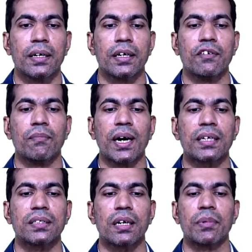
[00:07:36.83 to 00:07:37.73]
If
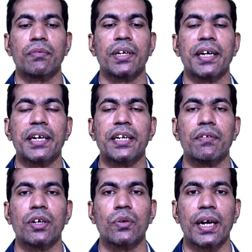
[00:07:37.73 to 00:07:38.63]
marks are between
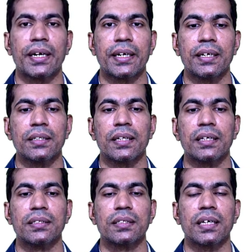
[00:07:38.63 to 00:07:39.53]
81 to 90, then
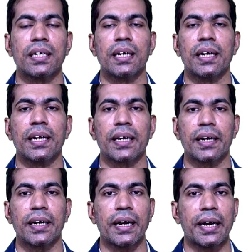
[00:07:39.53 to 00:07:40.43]
is assigned A
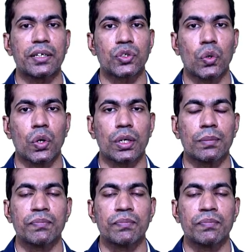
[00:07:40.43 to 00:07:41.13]
grade and so on.